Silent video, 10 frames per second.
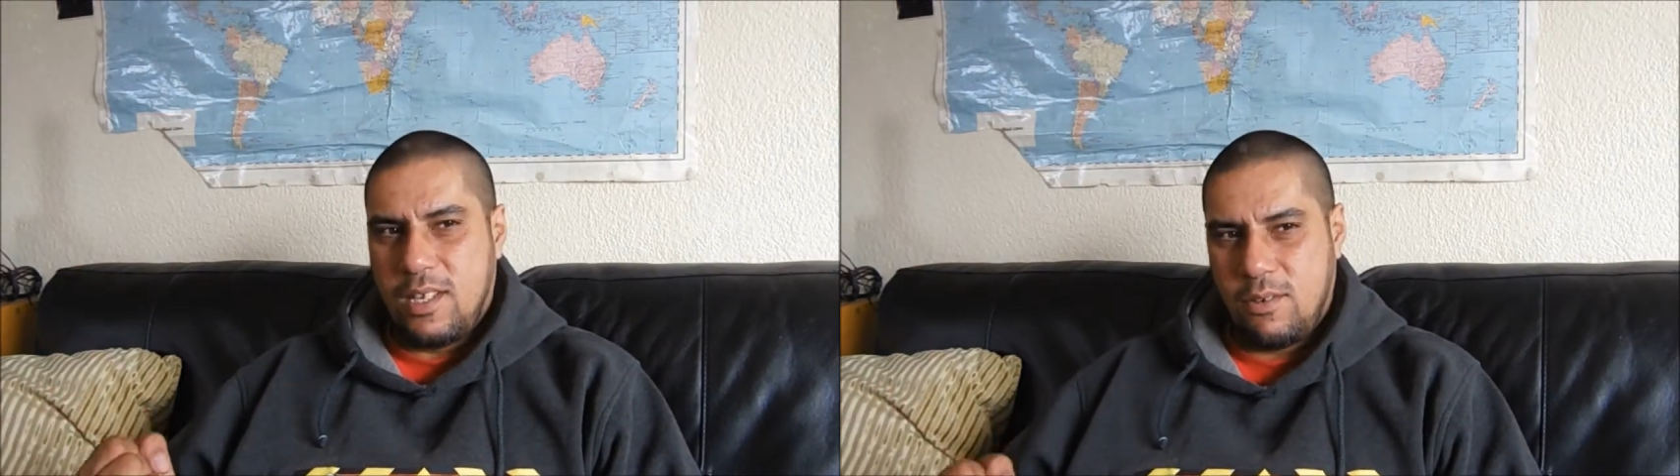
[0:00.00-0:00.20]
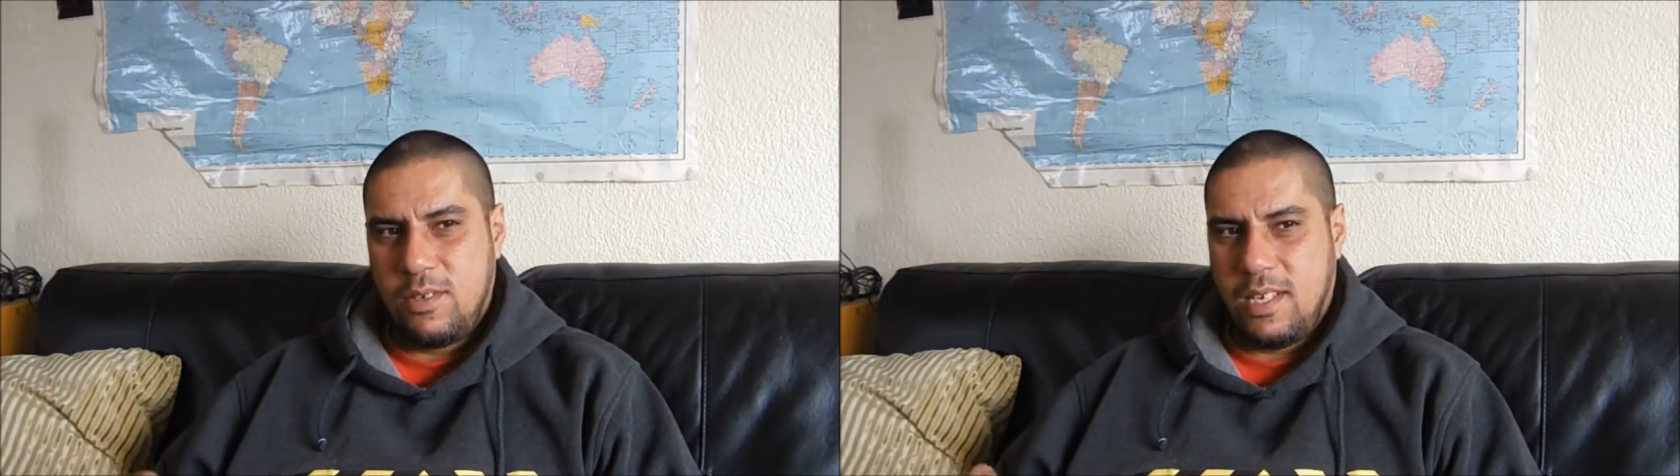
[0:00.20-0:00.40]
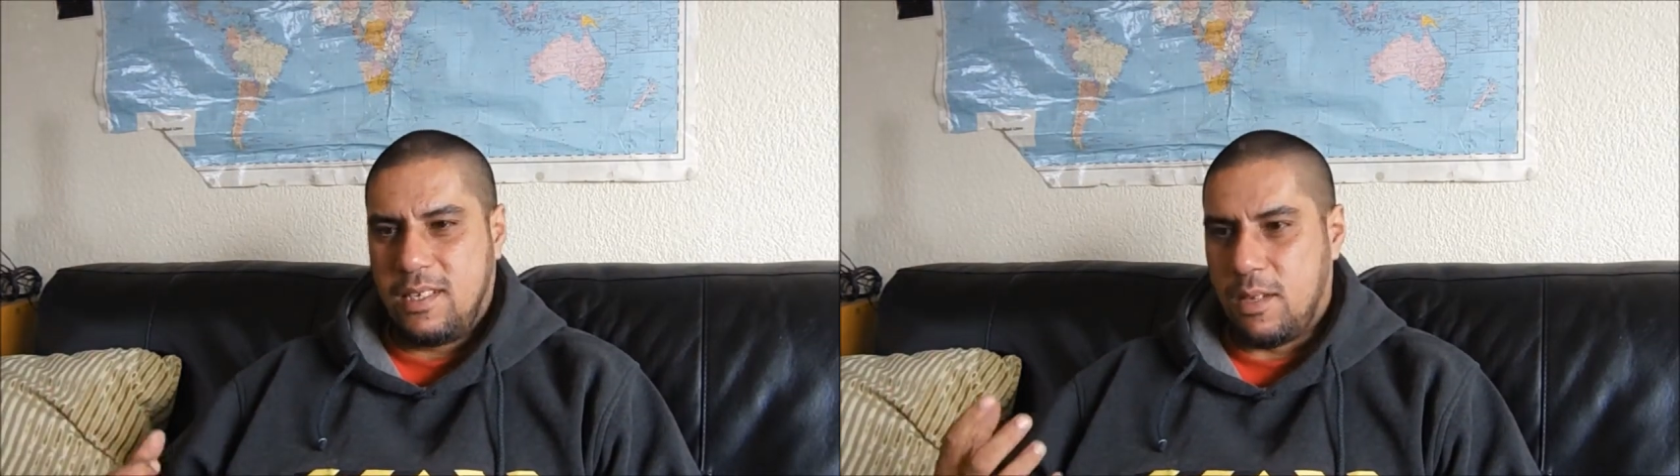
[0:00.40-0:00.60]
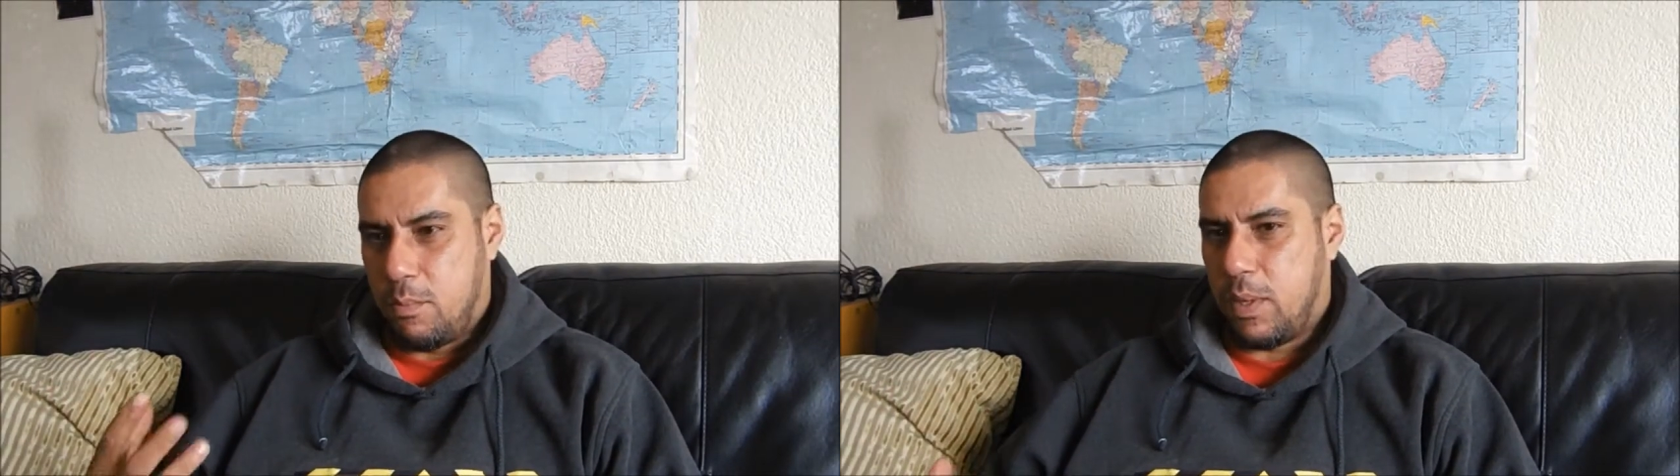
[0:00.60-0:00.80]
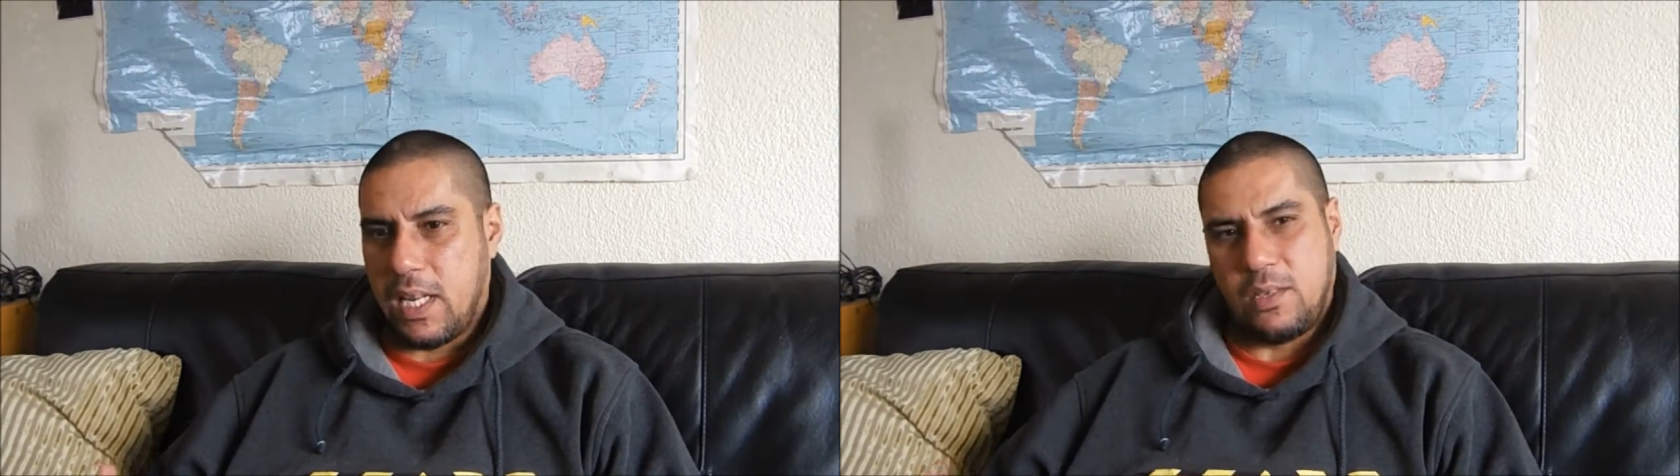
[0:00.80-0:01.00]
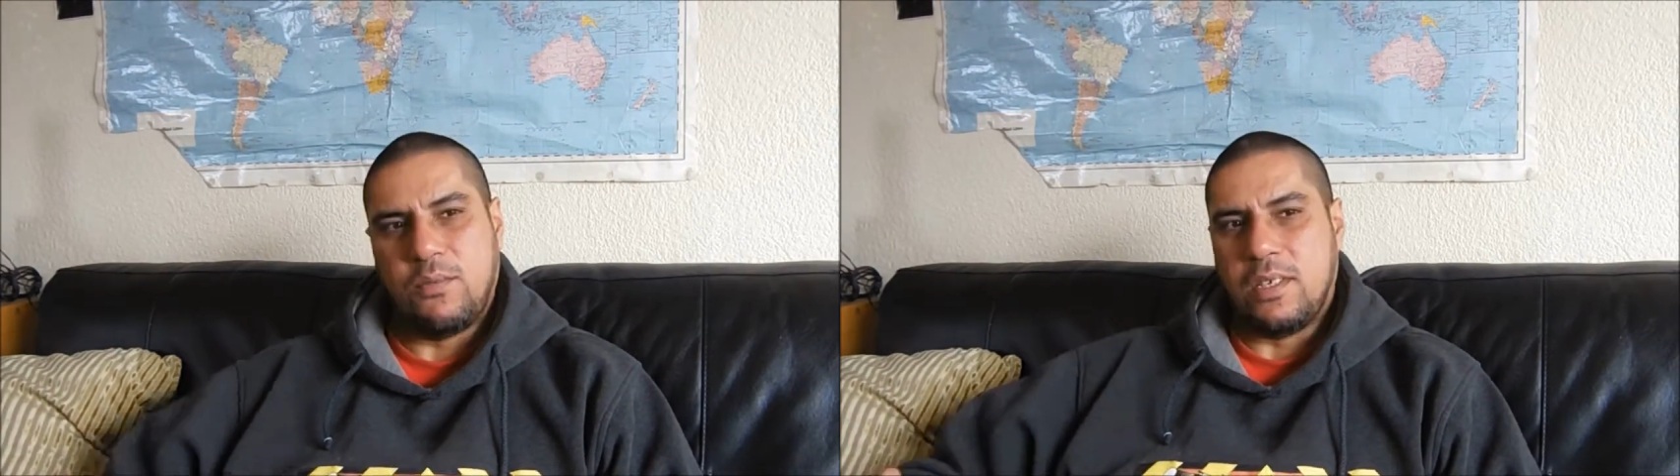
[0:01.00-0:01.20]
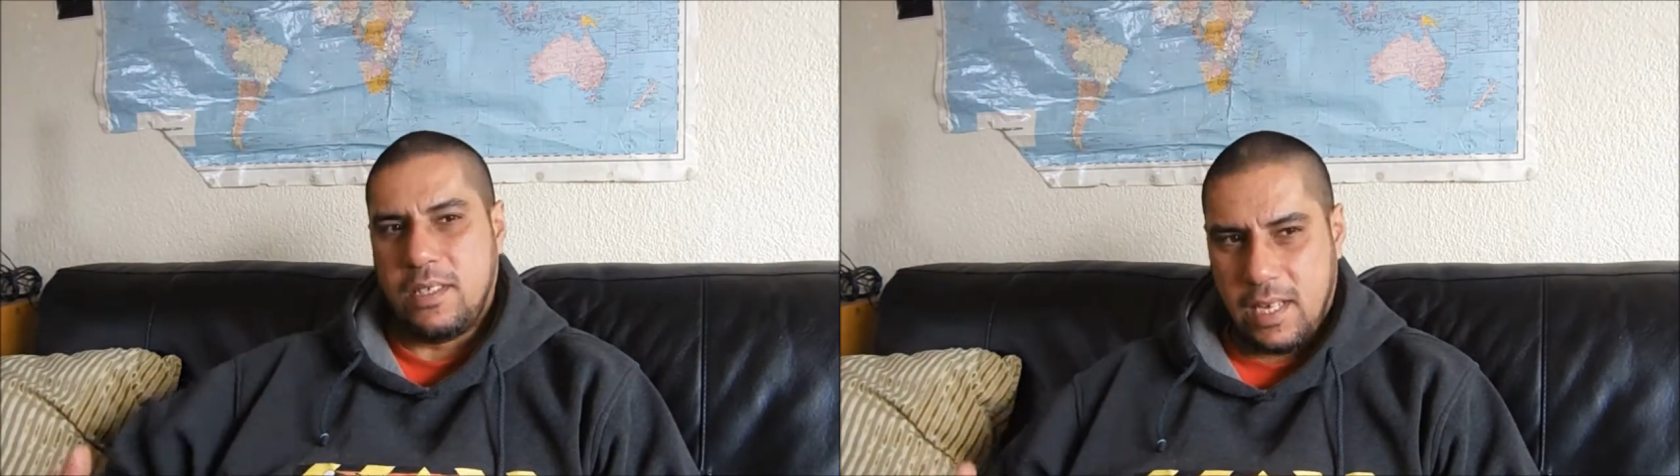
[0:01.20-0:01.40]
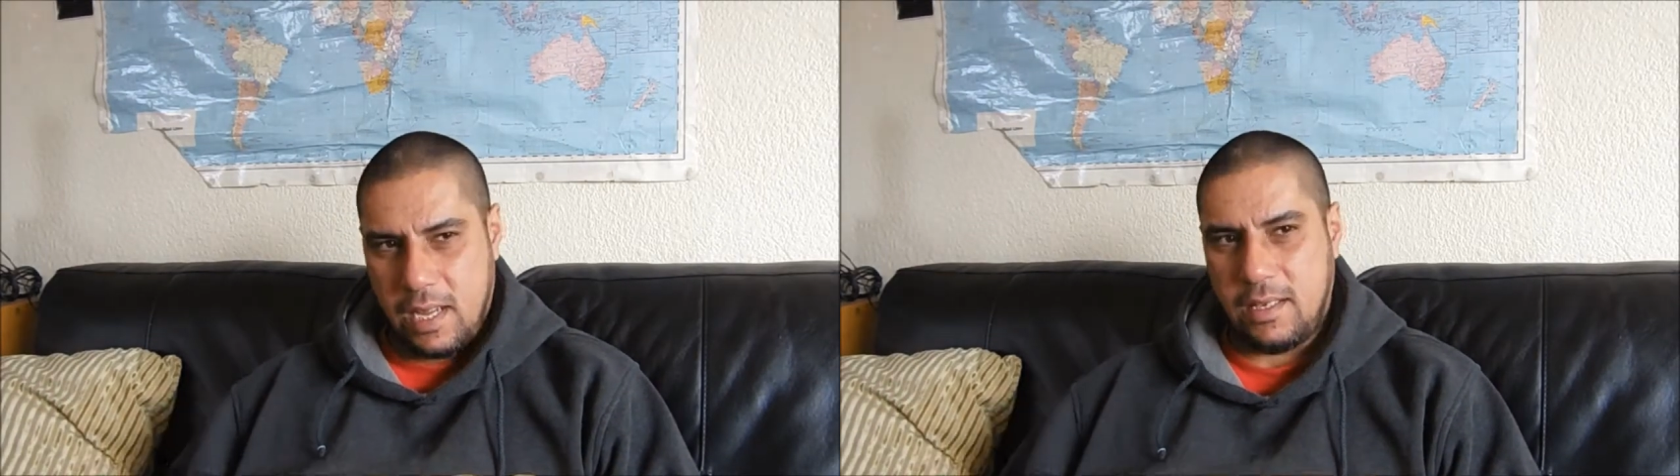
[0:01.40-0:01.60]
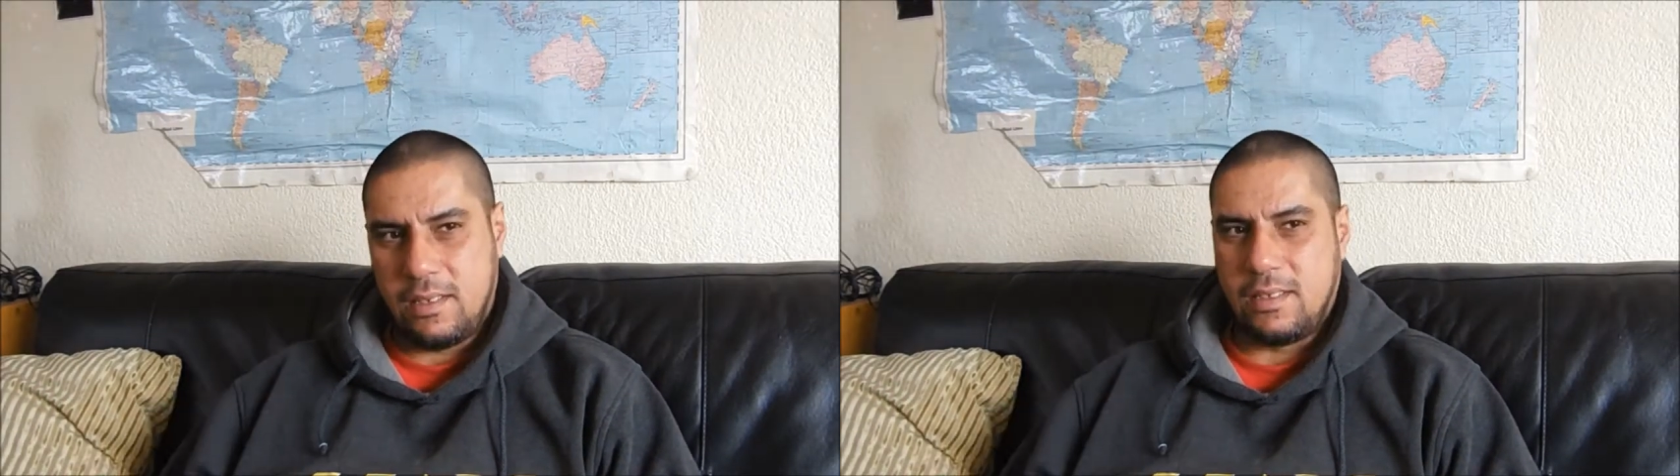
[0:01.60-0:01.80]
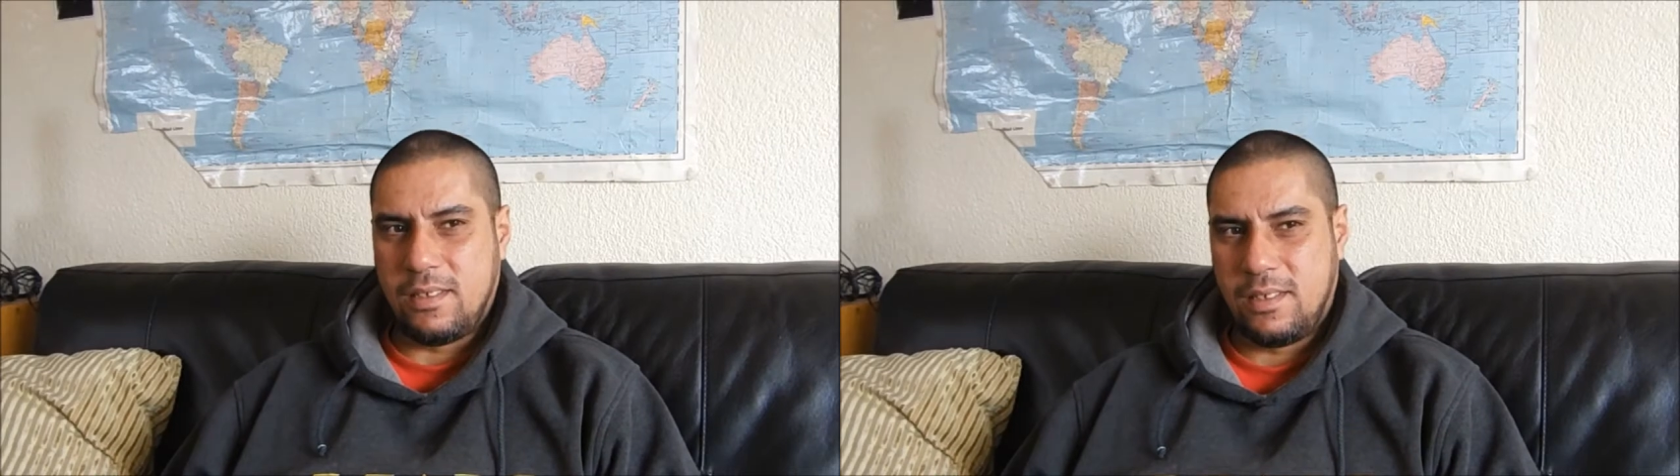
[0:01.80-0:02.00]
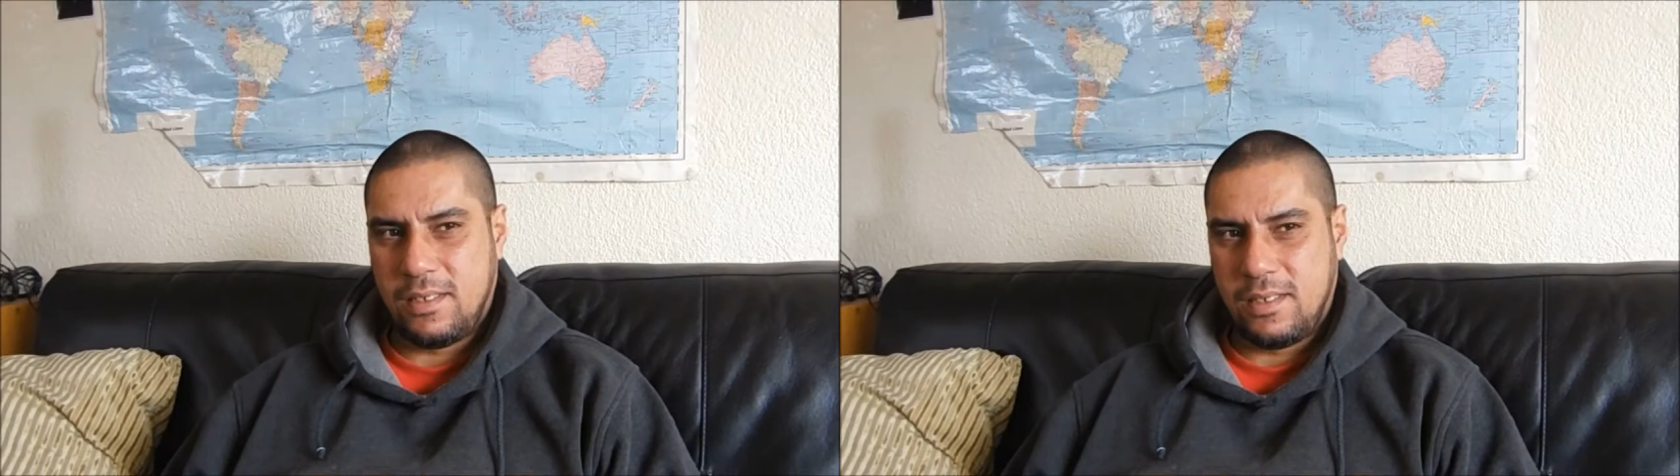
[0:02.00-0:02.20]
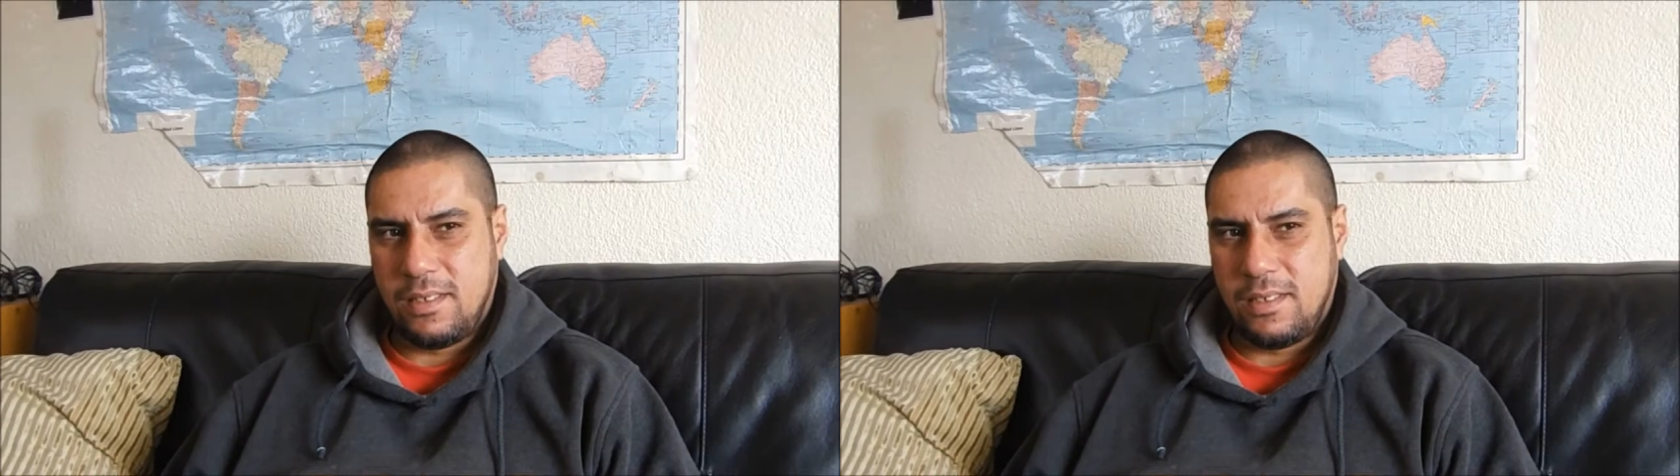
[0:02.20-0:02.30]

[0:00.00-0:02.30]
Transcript: known as the place for dancers.